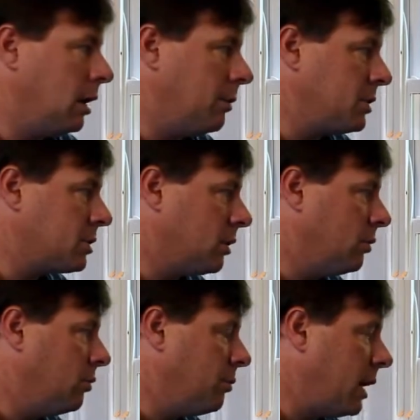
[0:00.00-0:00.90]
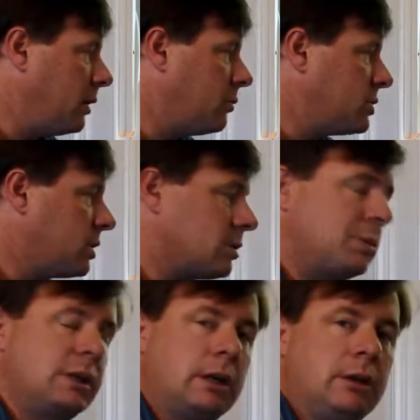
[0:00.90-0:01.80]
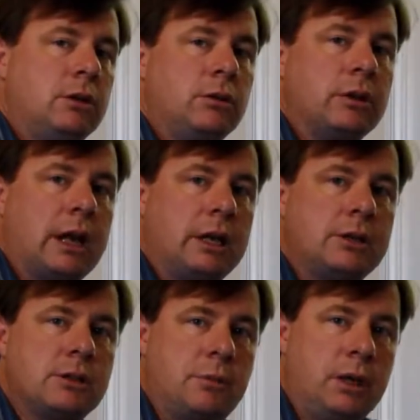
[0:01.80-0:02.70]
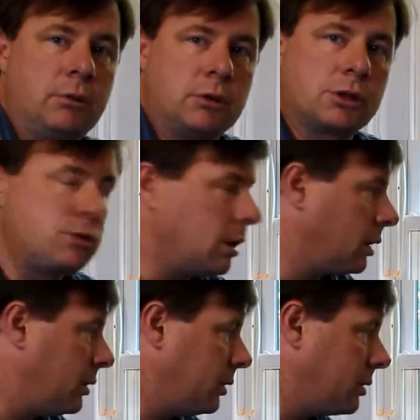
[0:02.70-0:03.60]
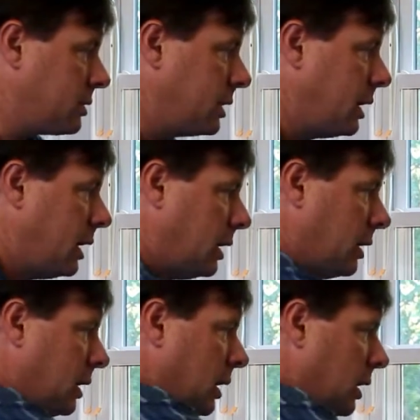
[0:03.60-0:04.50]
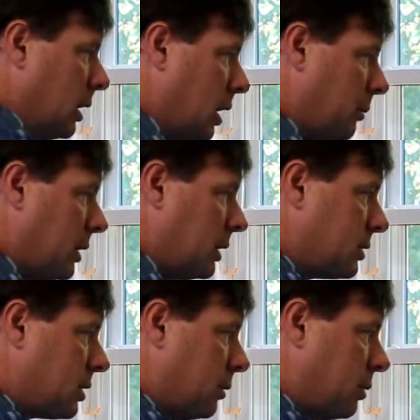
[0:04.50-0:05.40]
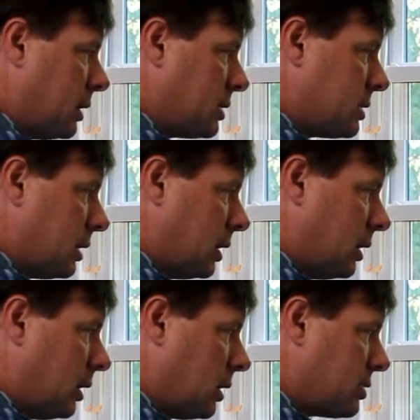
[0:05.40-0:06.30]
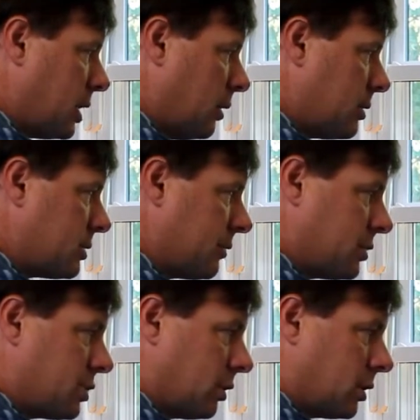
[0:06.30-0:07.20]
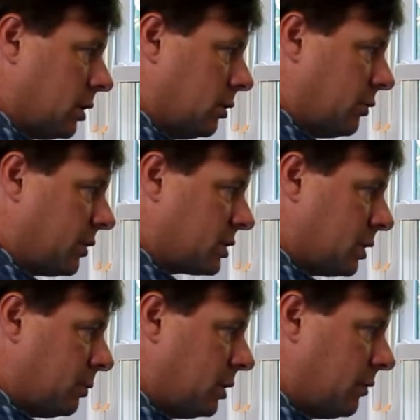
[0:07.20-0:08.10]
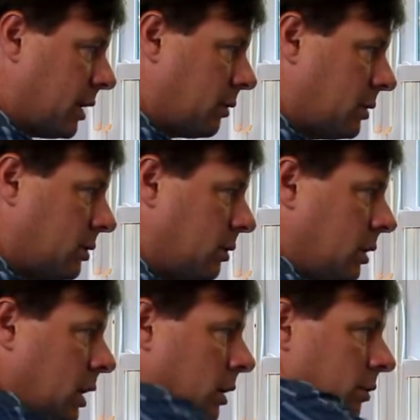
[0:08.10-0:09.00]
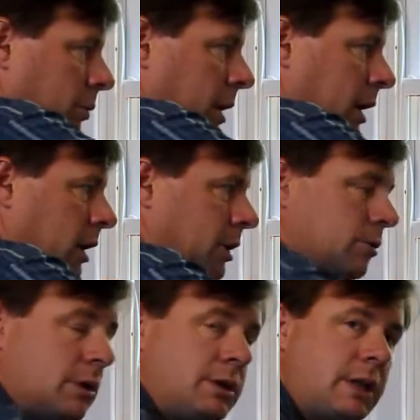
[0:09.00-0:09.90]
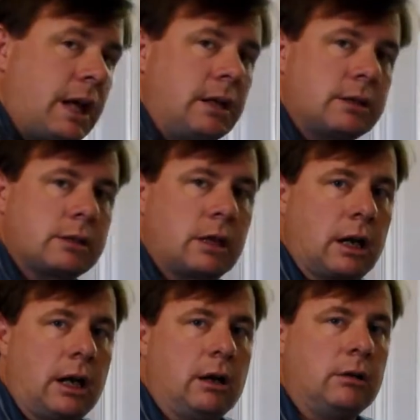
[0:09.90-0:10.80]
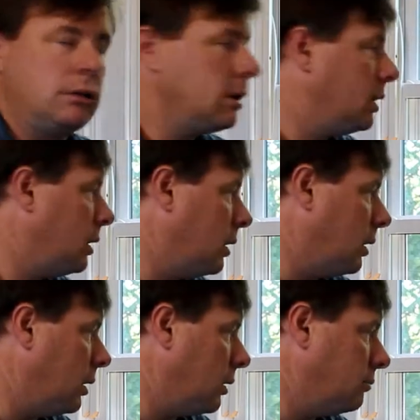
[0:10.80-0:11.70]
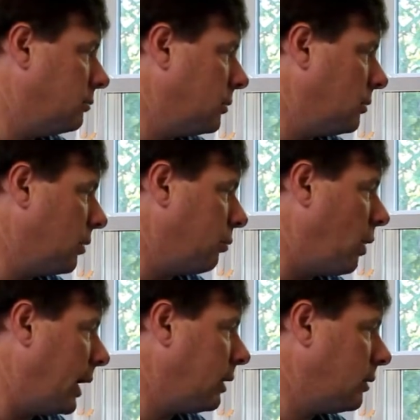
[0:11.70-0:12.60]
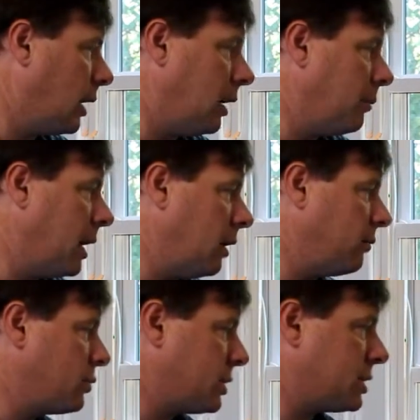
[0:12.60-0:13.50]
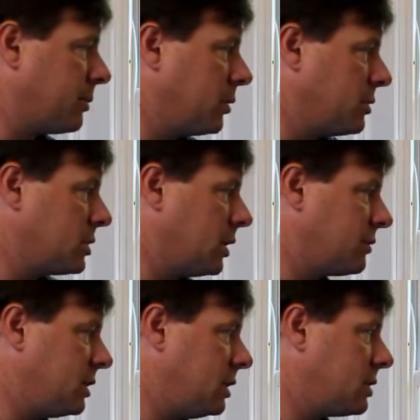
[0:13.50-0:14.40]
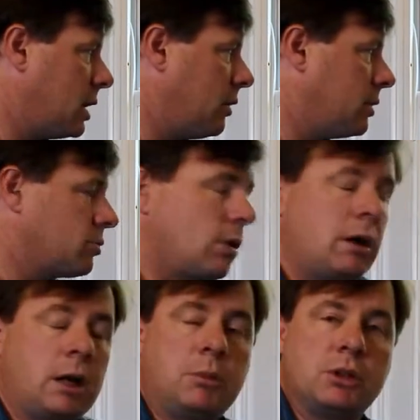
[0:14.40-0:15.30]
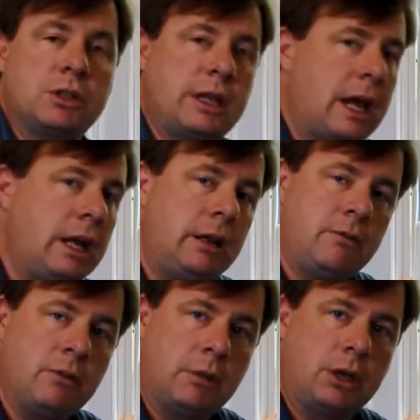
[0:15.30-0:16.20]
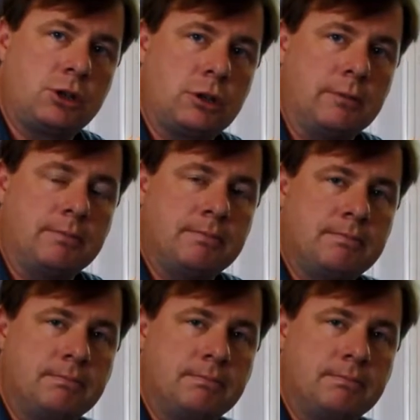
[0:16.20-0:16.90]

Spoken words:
and so many of the reserves, particularly in the northern Andes, have been a real struggle. And you can see here an example is large areas of the Choco, for example, of Ecuador, remain under a dense cloud of white, and unfortunately some of the reserves in these areas we're unable to see any information.